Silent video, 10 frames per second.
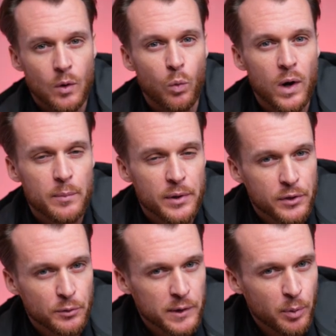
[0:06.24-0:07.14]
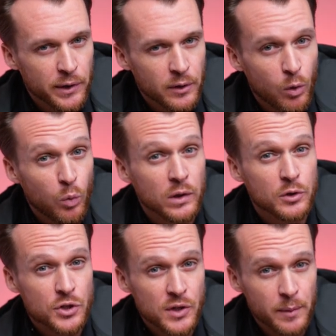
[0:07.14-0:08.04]
Web 3.0 will
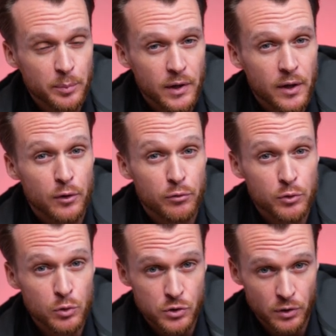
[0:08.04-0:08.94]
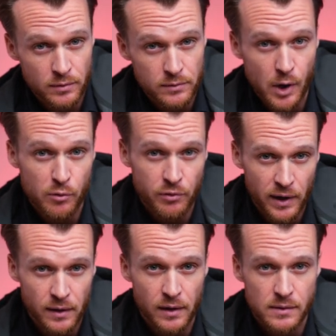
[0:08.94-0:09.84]
shape the future of
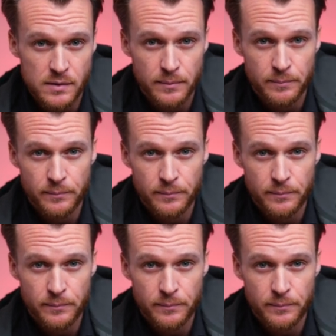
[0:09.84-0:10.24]
finance.